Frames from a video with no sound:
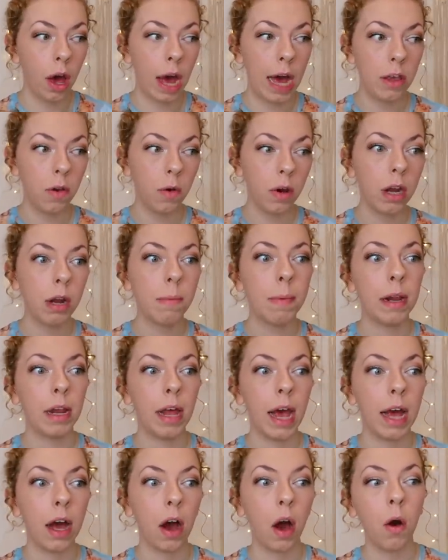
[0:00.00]
and you're going to be
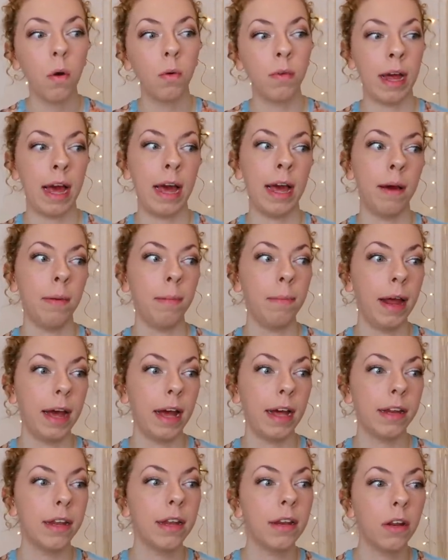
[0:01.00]
like, oh damn,
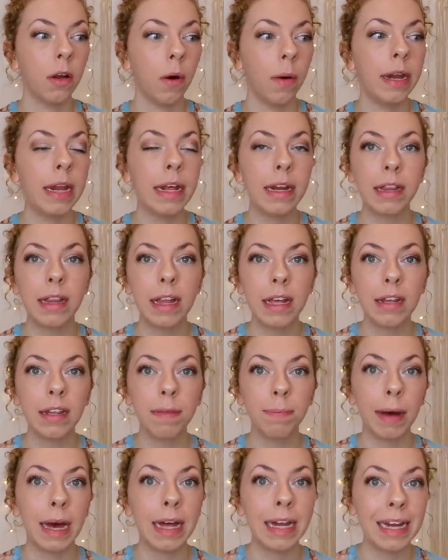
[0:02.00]
like I didn't know I needed
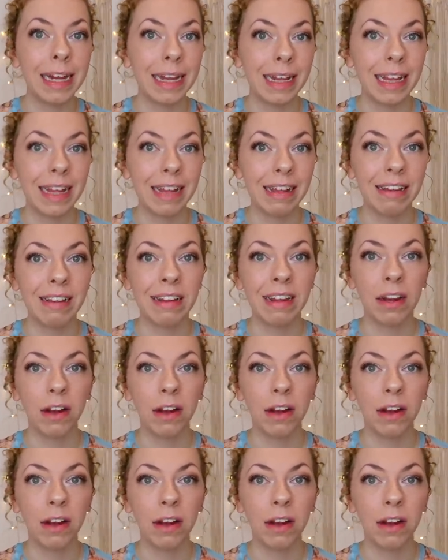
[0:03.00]
this, but I needed this.